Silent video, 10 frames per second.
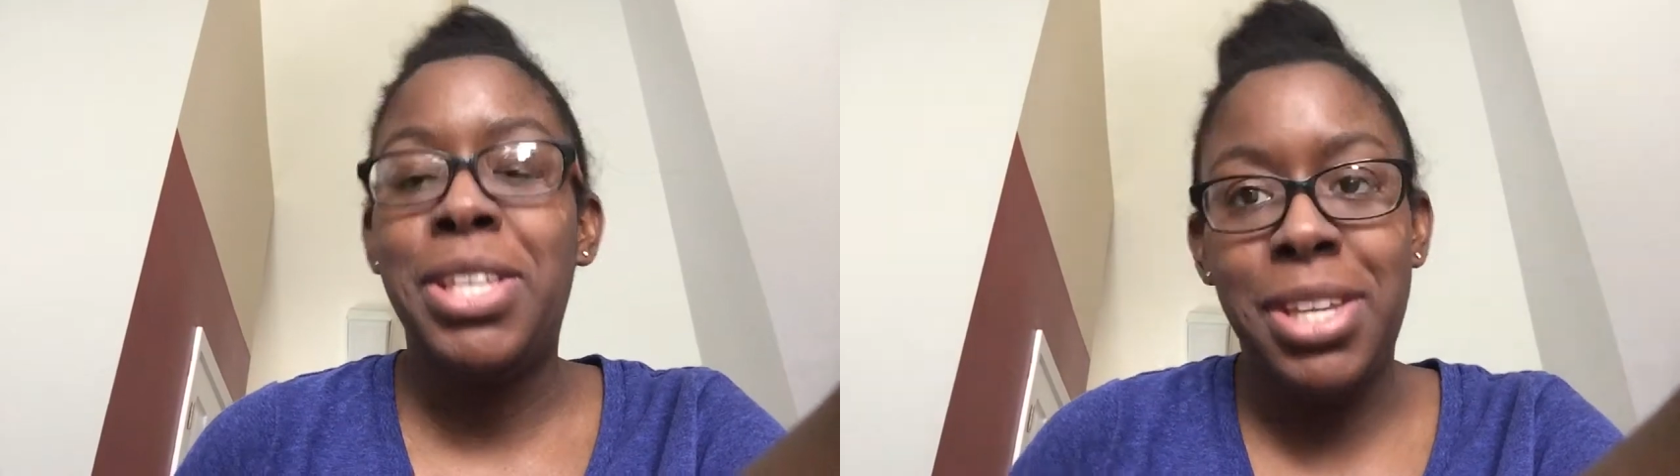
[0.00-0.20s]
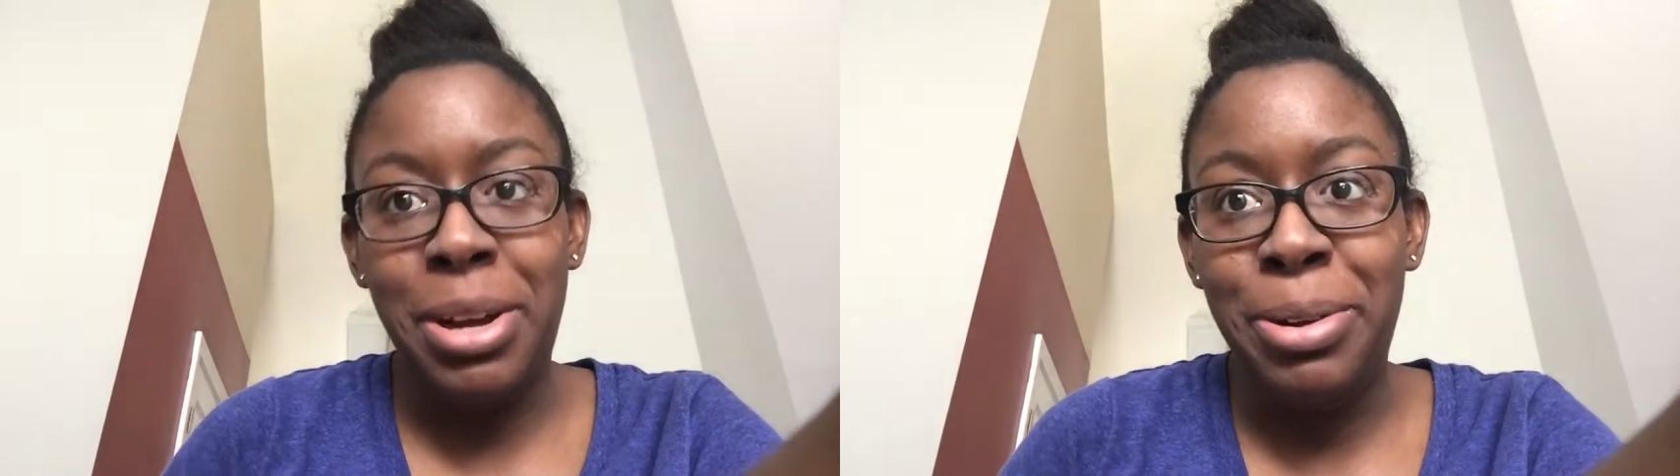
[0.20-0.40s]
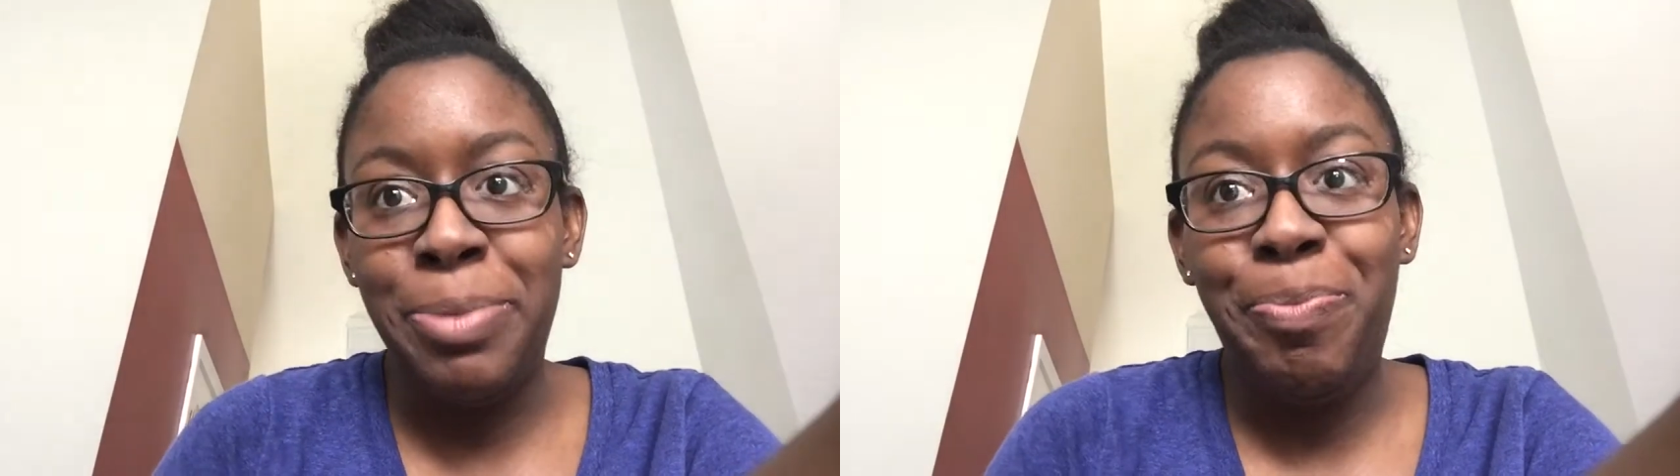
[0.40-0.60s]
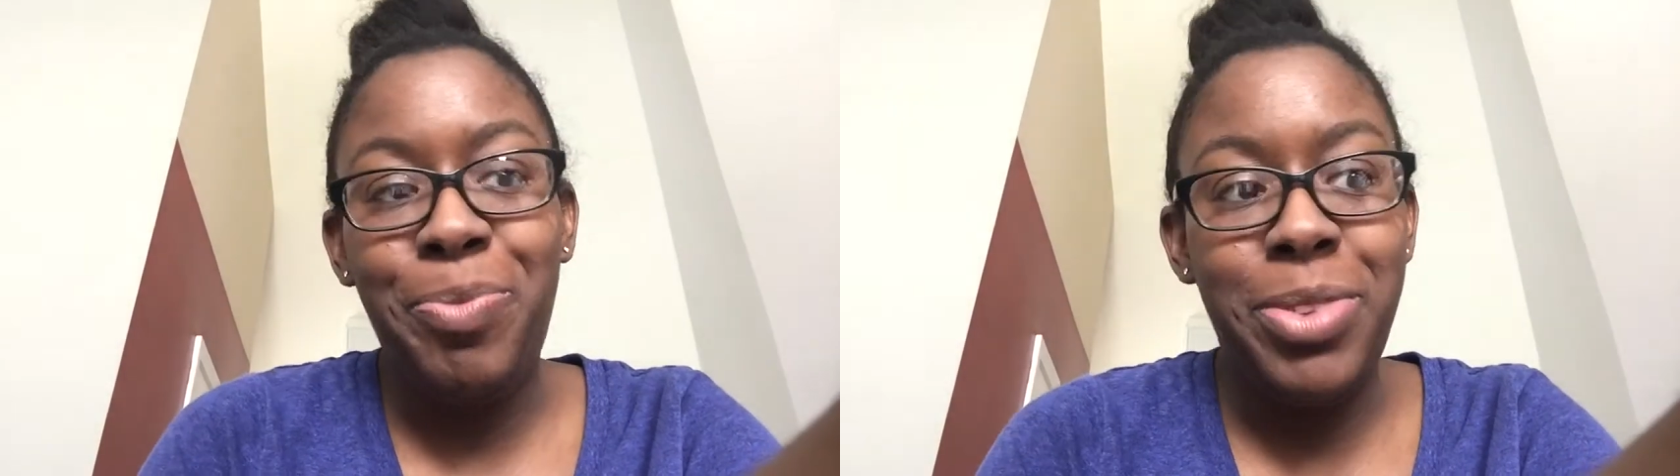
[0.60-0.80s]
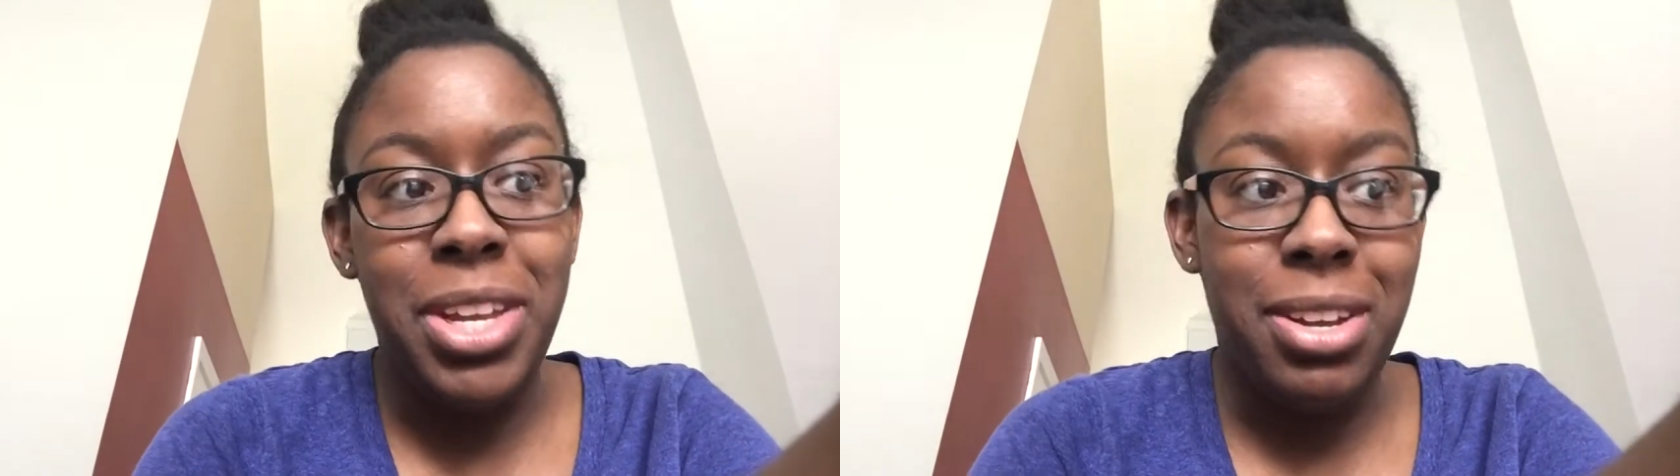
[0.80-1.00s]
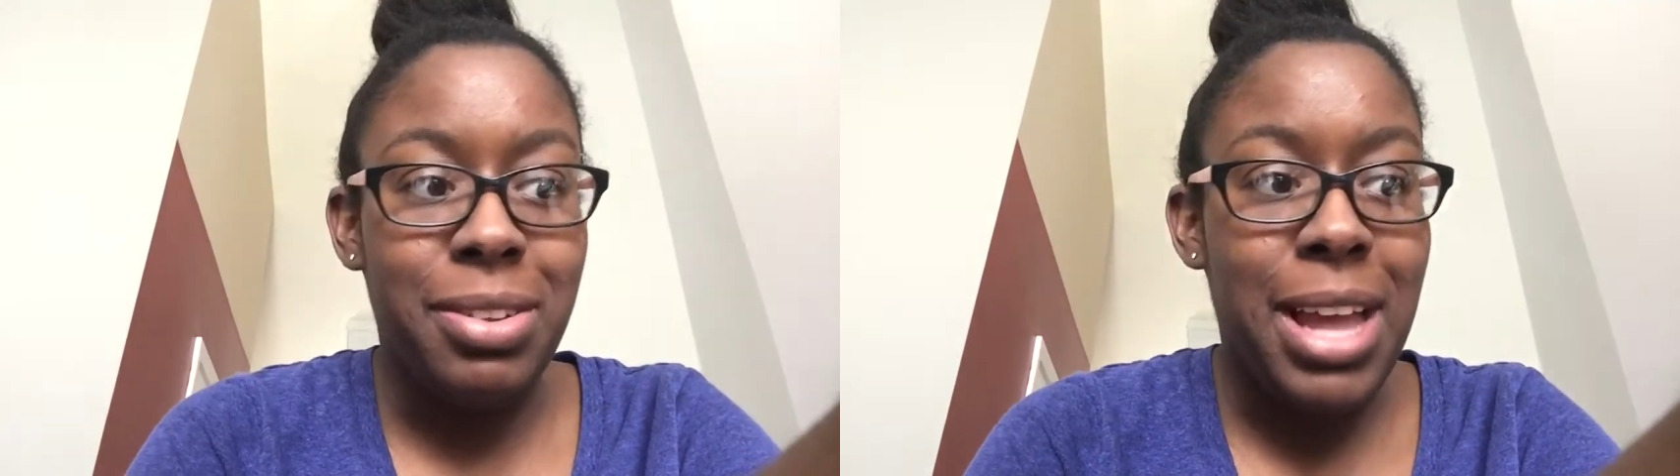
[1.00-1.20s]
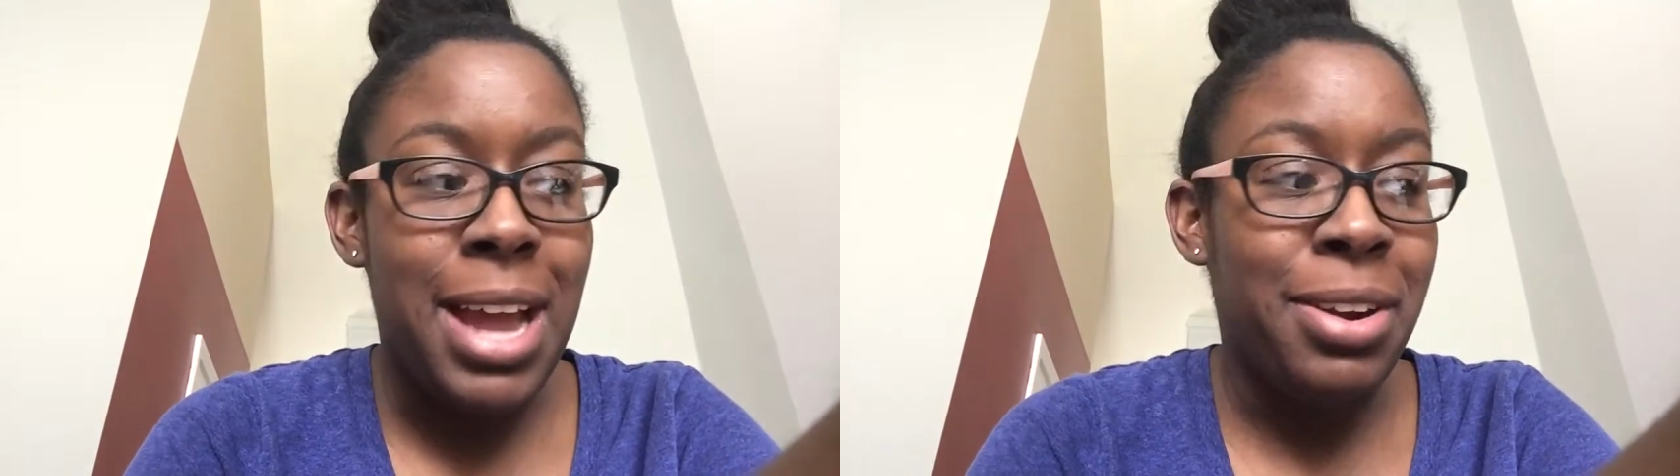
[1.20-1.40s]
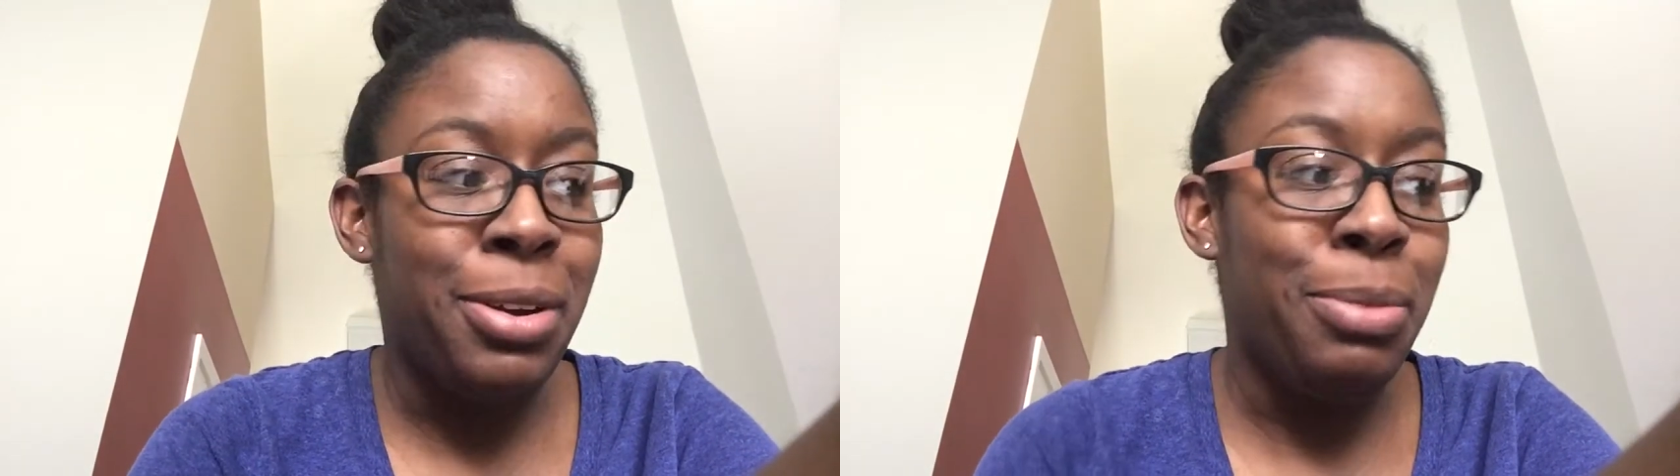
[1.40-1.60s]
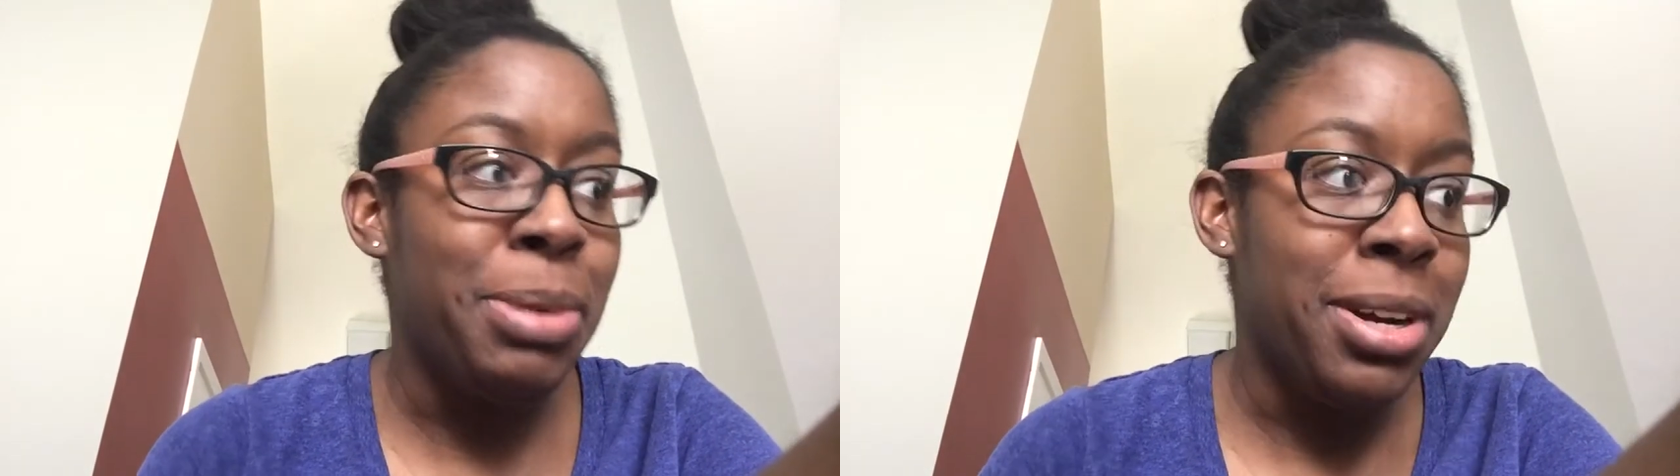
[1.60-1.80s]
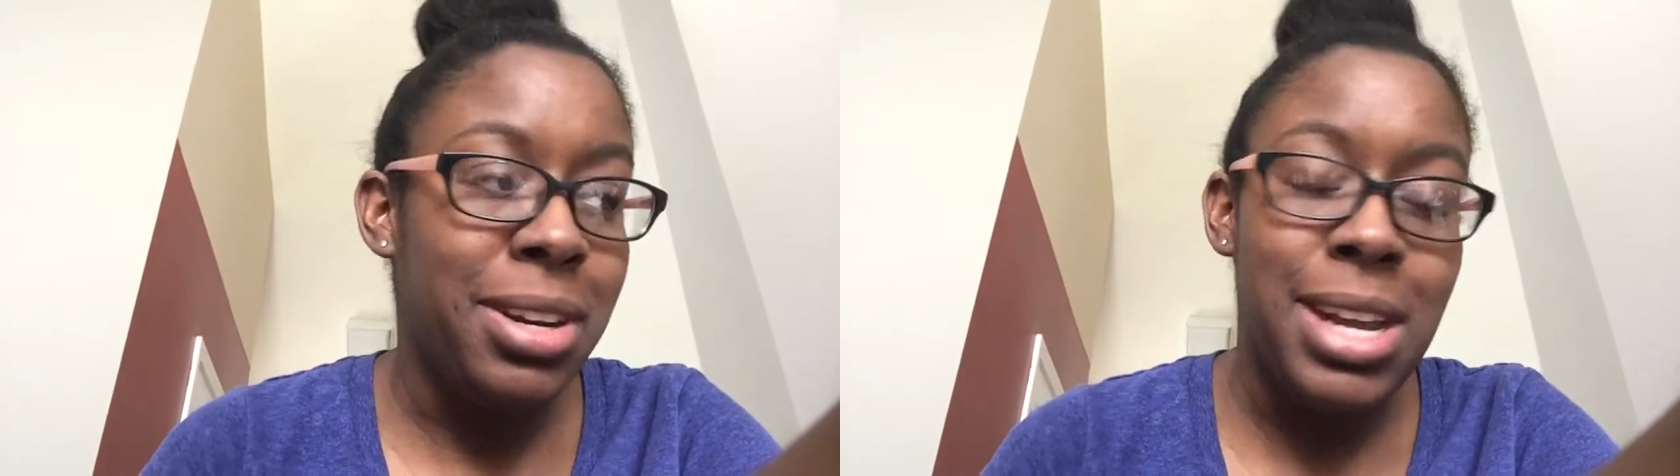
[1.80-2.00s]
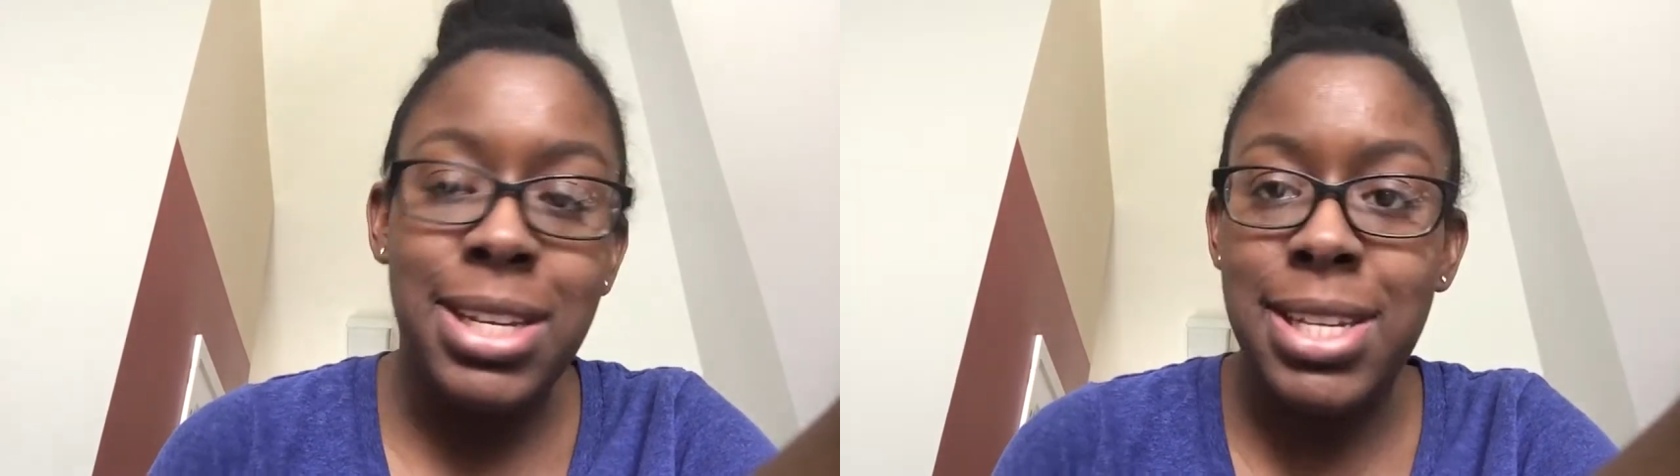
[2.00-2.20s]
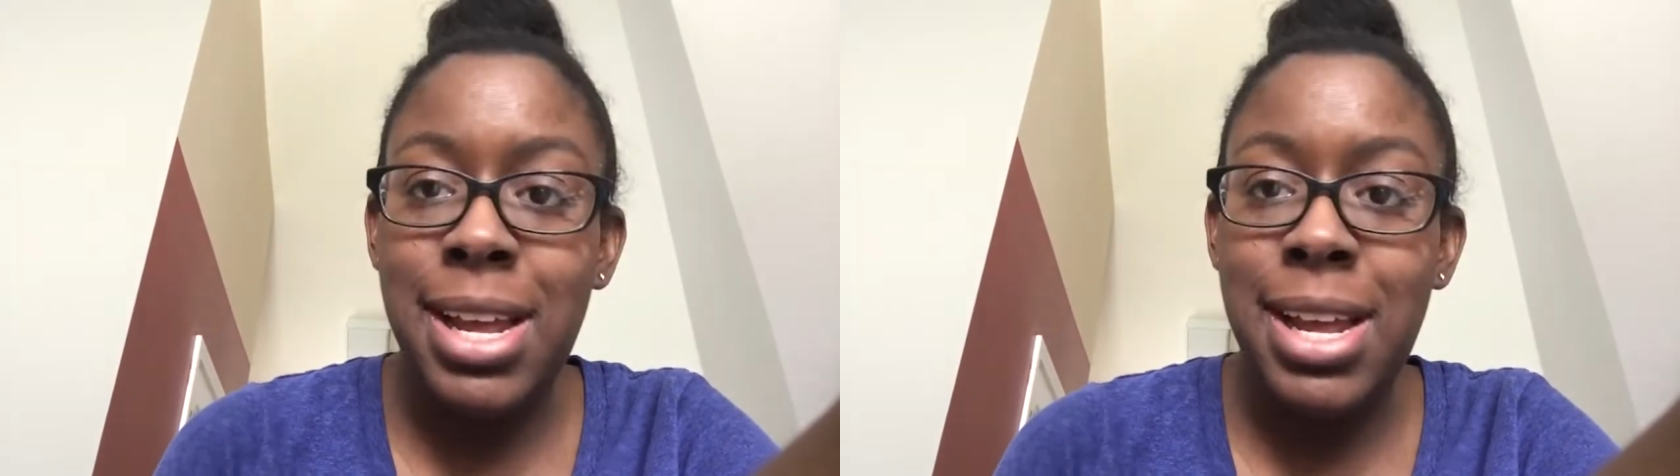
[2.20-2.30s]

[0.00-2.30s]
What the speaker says: So, yeah, I know better next